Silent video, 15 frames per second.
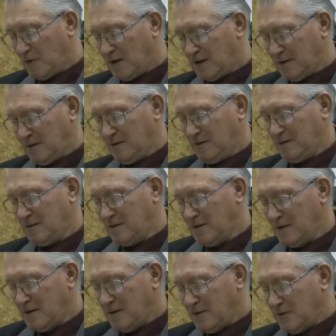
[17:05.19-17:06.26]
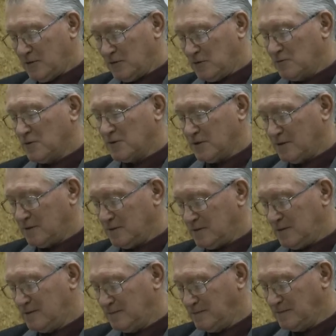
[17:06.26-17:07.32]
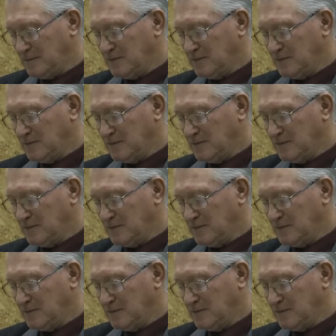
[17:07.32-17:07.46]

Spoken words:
want those results,